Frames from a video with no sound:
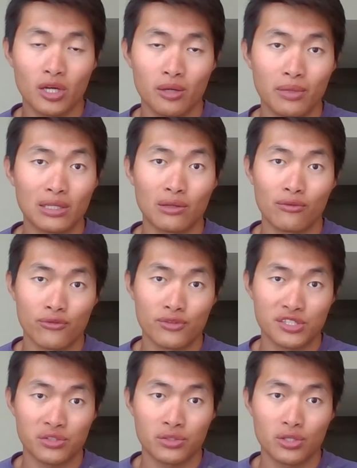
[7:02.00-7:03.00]
mainly for
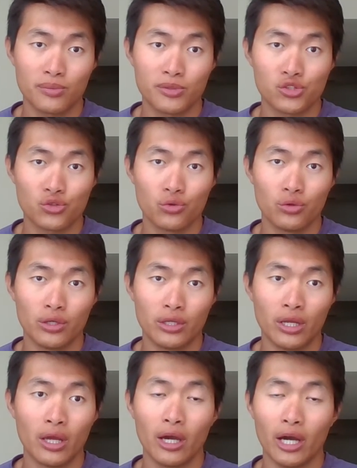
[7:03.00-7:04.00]
physical therapy school.
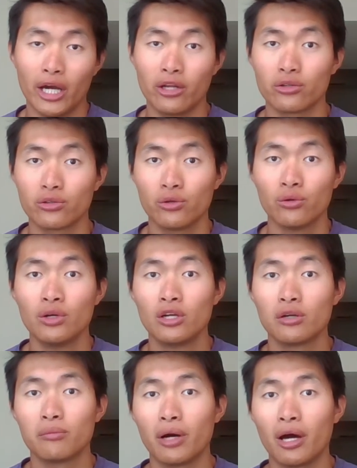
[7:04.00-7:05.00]
And I know
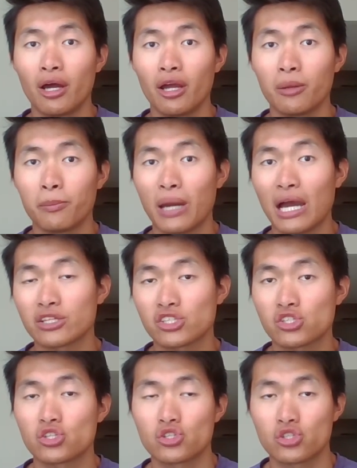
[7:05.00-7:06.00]
my
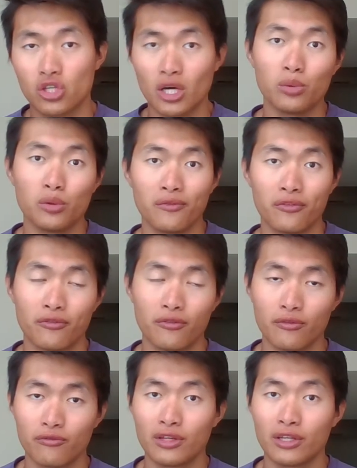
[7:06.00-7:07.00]
past couple of
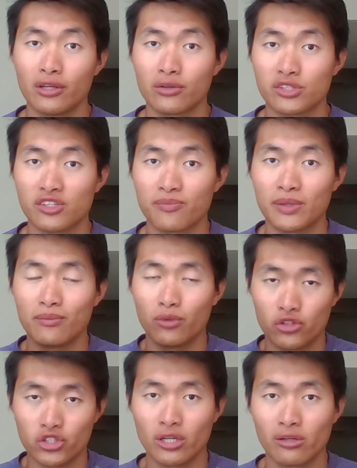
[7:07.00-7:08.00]
videos have been more
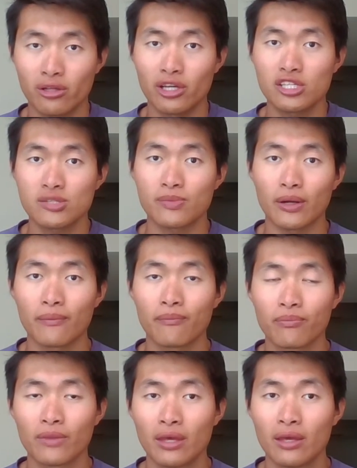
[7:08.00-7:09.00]
generalized, but
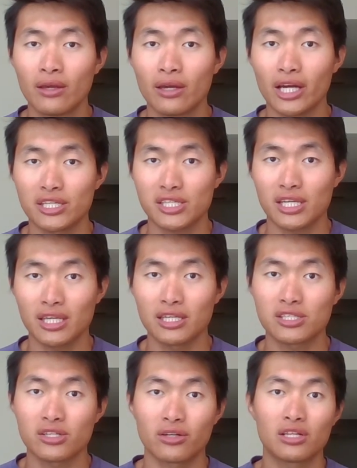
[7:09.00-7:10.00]
as I get
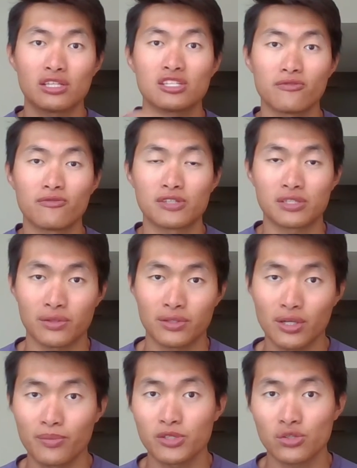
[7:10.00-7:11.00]
started into physical
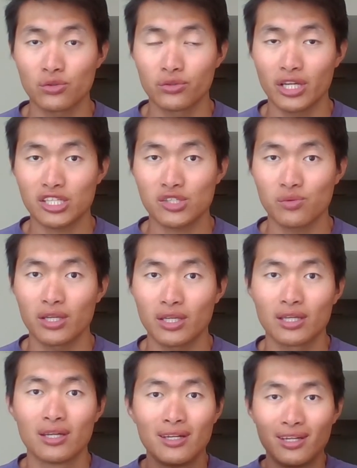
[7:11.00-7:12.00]
therapy school next
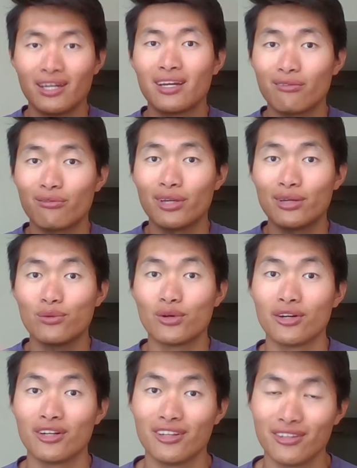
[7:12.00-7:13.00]
week, we
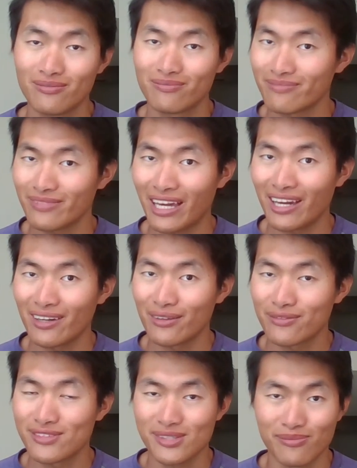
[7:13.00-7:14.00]
will have
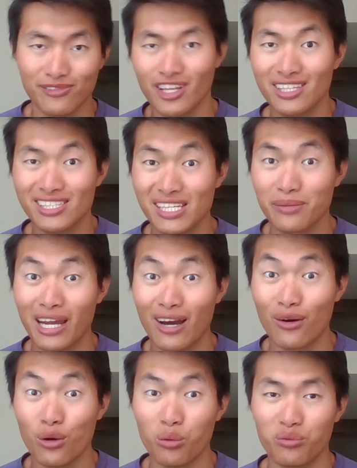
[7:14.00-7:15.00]
some vlogs coming
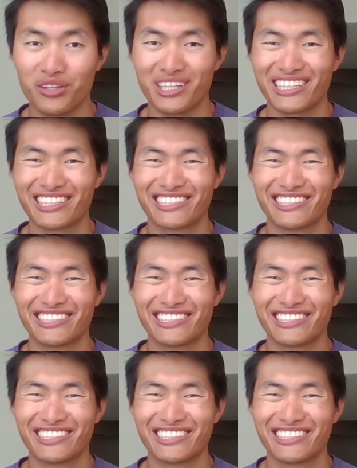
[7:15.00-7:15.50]
out, hopefully.